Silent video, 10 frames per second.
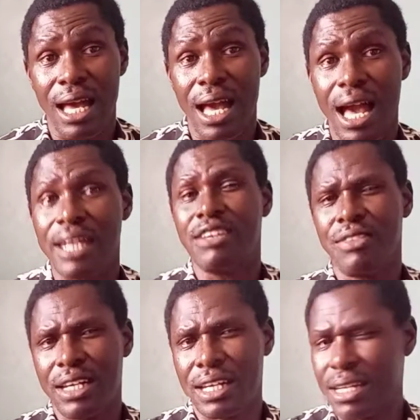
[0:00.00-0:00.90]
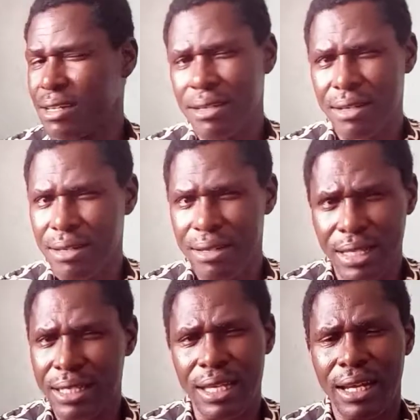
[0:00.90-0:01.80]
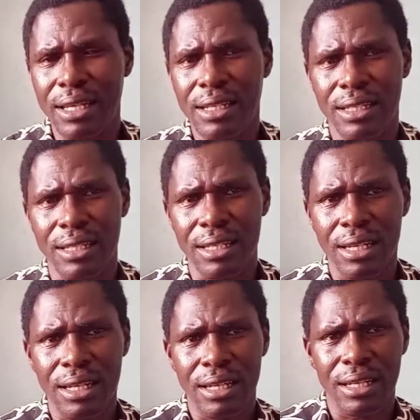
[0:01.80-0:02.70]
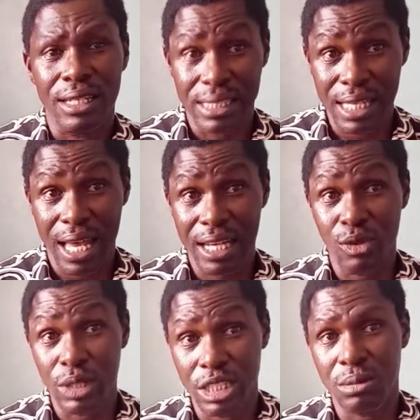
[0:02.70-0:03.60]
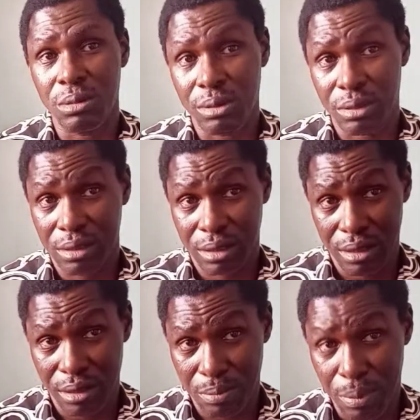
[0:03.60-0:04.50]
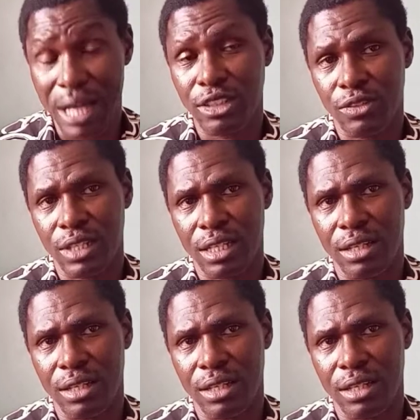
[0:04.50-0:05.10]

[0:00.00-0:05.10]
and even indirectly decide which part of the